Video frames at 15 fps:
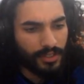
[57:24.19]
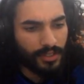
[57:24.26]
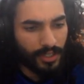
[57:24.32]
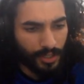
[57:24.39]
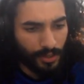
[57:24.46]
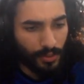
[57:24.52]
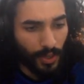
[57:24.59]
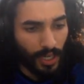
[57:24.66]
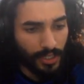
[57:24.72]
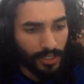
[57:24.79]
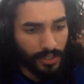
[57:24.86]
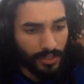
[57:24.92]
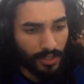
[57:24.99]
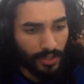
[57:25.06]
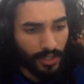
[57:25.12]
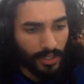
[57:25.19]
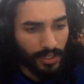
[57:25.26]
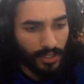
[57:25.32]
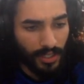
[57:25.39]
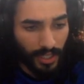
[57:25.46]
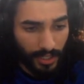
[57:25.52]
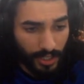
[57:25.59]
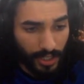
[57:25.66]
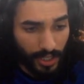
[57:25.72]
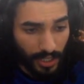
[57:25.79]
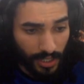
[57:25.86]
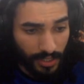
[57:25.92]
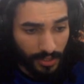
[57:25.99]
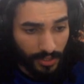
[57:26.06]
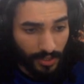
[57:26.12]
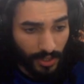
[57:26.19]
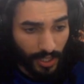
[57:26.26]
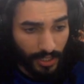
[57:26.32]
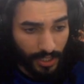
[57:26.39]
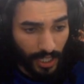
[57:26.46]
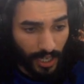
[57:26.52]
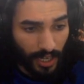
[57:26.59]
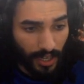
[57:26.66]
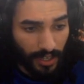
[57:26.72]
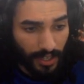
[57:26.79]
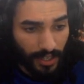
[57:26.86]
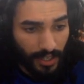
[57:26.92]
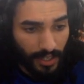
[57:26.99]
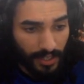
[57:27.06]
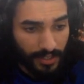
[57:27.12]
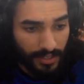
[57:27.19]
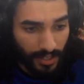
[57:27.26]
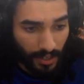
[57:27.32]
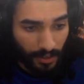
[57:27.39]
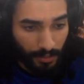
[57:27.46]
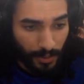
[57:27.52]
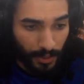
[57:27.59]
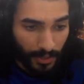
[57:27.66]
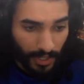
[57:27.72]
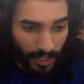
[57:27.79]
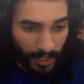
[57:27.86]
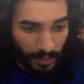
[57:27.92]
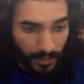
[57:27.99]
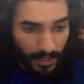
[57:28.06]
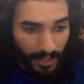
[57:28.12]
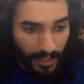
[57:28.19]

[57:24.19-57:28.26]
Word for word: Did you watch Ahsoka? Like, she is a Gray Jedi. Self-proclaimed.